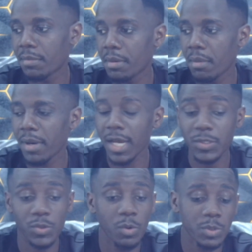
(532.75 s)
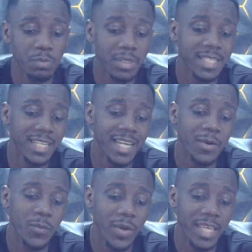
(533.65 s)
Remember, Arsenal was beaten
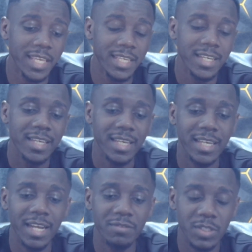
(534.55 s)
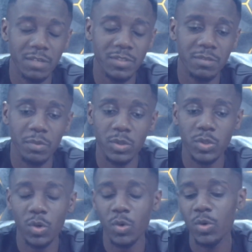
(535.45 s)
away FC
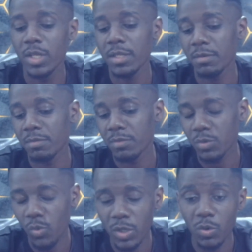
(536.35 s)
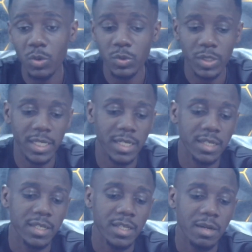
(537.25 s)
Porto 1-0.
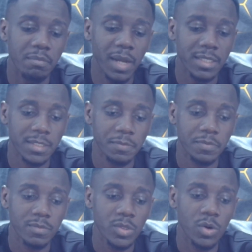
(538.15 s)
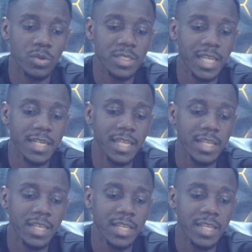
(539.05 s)
But on Sunday,